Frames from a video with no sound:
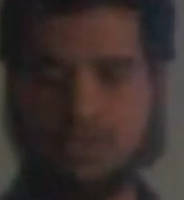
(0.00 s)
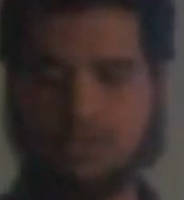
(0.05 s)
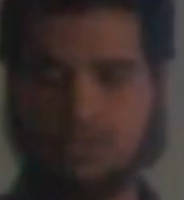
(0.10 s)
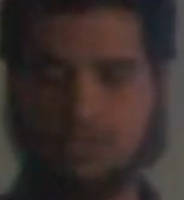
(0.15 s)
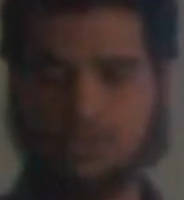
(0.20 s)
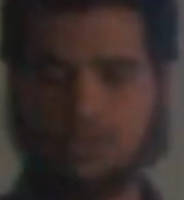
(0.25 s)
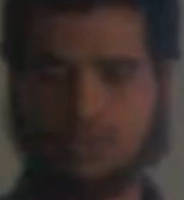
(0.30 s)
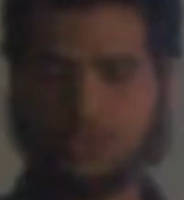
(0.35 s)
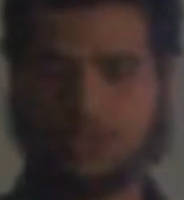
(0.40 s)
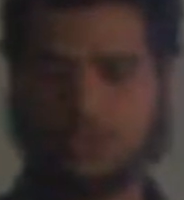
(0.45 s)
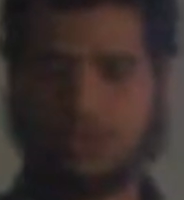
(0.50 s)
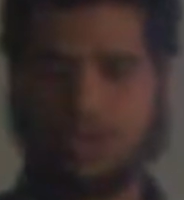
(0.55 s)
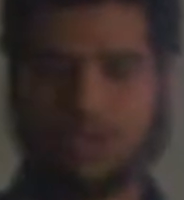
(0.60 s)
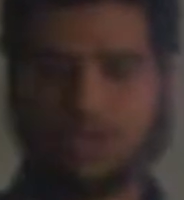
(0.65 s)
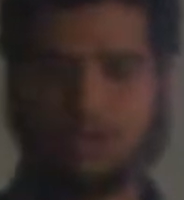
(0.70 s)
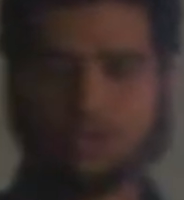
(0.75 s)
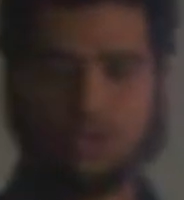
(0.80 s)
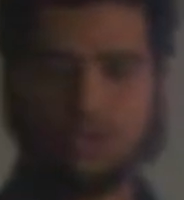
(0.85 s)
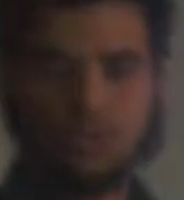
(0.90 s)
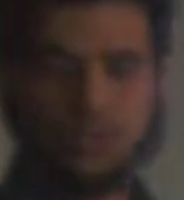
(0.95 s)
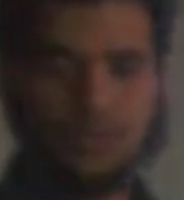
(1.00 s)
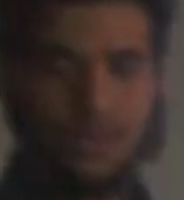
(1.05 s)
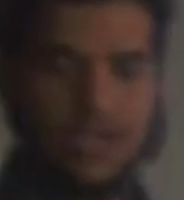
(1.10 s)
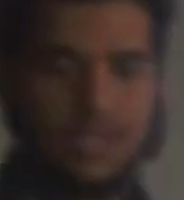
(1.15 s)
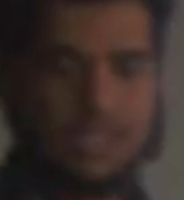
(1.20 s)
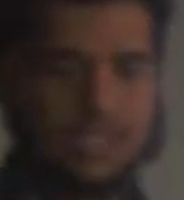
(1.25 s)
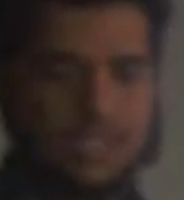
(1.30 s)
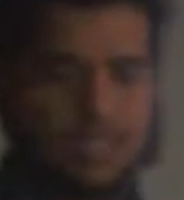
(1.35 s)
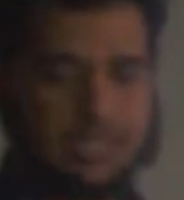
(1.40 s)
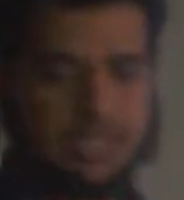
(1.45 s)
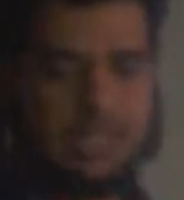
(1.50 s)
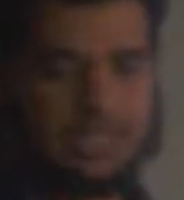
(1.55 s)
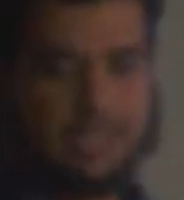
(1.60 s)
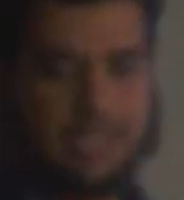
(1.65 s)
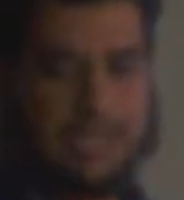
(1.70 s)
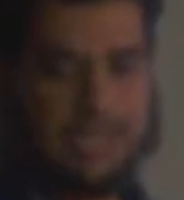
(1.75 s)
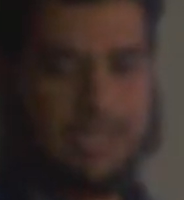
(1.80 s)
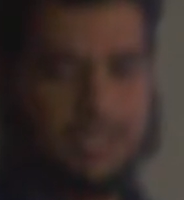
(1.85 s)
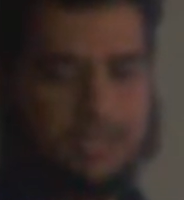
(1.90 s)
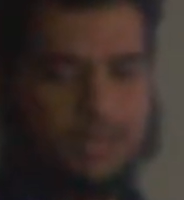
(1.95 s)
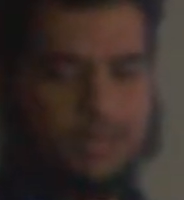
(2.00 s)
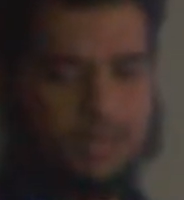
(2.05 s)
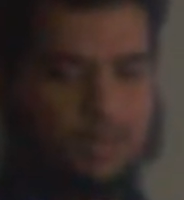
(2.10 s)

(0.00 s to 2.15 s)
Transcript: onto a long white screen